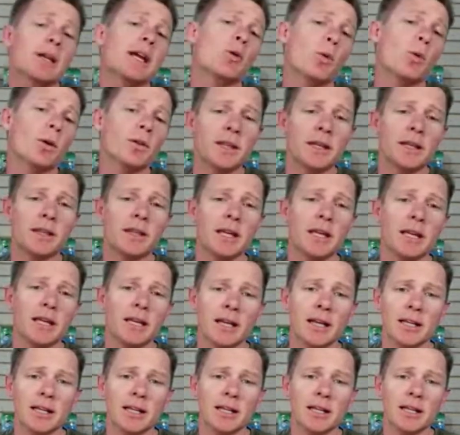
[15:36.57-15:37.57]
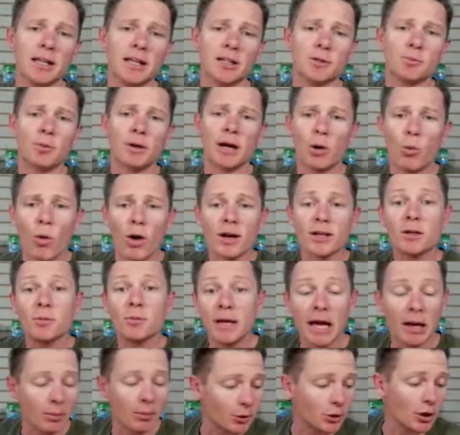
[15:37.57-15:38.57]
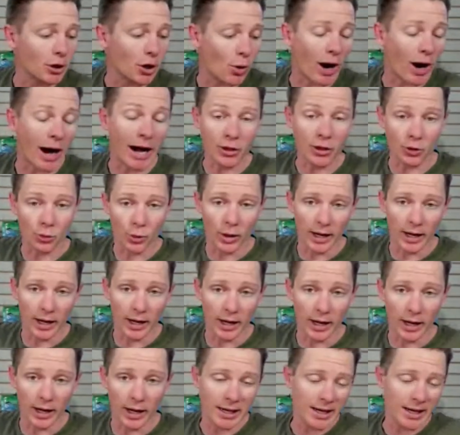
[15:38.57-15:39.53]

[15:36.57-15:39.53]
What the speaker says: I don't care what they think it is, but to be able to go either way.